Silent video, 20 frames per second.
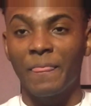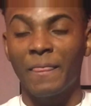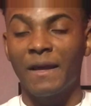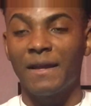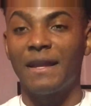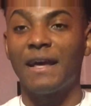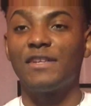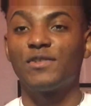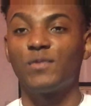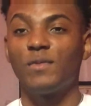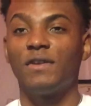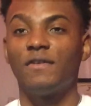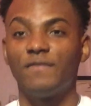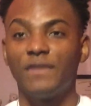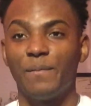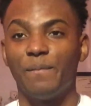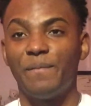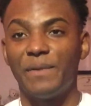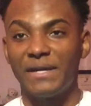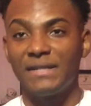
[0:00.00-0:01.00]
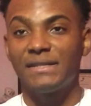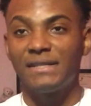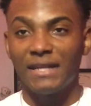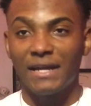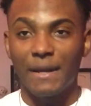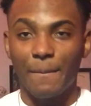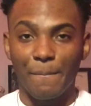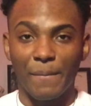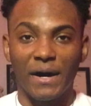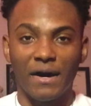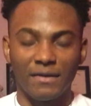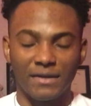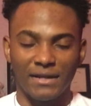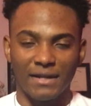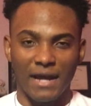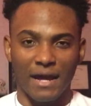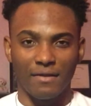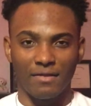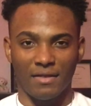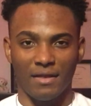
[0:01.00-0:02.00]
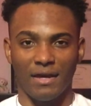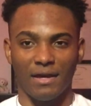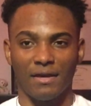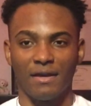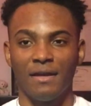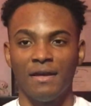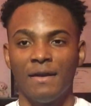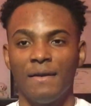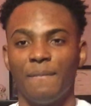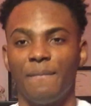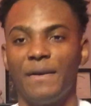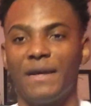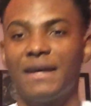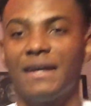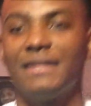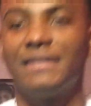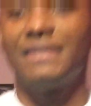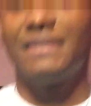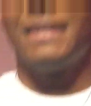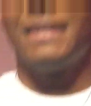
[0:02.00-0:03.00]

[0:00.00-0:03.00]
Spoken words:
that's one of the best thing about it, I think, because